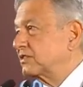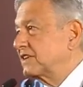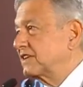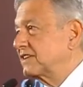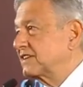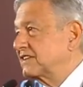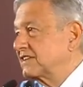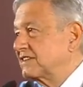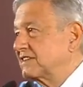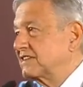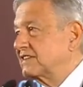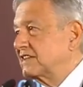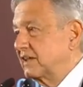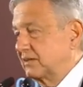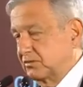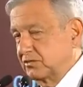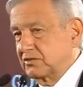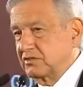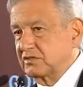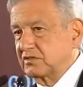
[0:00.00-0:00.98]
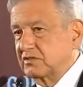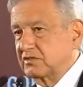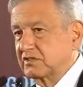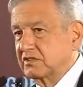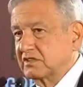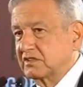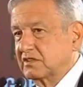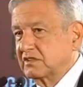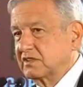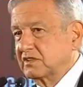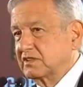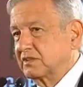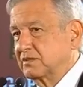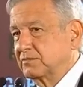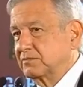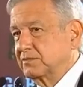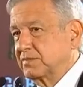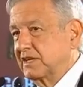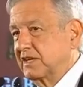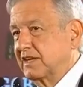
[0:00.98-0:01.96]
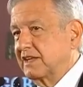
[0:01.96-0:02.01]
So we think that we would
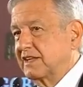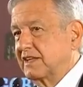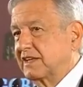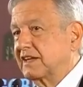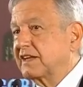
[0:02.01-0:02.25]
sell